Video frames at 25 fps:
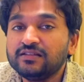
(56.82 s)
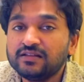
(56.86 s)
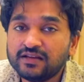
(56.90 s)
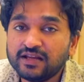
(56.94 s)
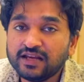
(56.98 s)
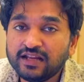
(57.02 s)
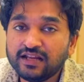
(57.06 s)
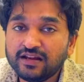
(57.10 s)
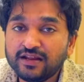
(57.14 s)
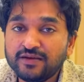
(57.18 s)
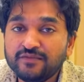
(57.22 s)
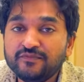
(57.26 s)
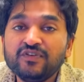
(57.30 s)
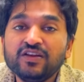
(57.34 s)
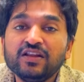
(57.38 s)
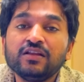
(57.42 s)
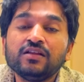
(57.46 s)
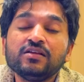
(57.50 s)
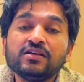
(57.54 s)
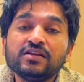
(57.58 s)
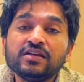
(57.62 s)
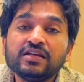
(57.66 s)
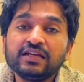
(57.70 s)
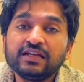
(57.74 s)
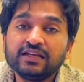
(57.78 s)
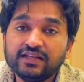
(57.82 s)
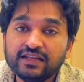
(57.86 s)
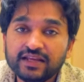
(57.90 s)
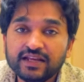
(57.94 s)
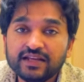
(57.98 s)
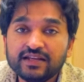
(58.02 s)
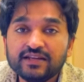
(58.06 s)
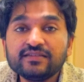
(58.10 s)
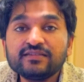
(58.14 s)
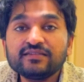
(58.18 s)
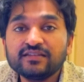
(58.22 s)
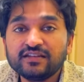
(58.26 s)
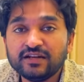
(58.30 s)
LLM will create
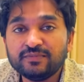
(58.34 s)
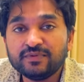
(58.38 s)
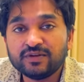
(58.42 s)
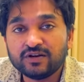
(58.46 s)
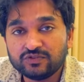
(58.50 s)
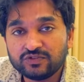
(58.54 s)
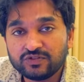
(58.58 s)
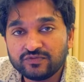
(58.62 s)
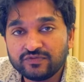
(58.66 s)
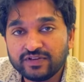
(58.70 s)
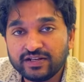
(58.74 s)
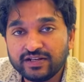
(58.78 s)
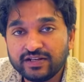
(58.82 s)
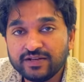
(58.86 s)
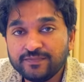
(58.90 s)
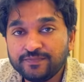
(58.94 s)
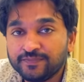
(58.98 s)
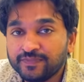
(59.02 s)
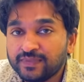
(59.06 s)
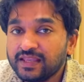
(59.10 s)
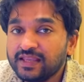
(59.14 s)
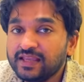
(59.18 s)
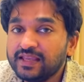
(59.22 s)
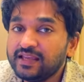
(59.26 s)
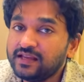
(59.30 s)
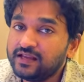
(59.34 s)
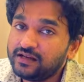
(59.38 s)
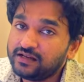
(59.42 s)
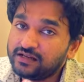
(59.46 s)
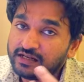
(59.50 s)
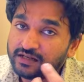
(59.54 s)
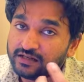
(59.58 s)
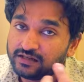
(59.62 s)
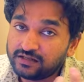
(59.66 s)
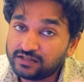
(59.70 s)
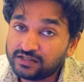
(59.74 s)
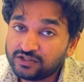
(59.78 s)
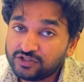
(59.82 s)
a script out of it,
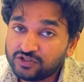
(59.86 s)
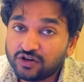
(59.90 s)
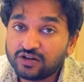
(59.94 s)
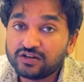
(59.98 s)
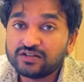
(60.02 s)
a short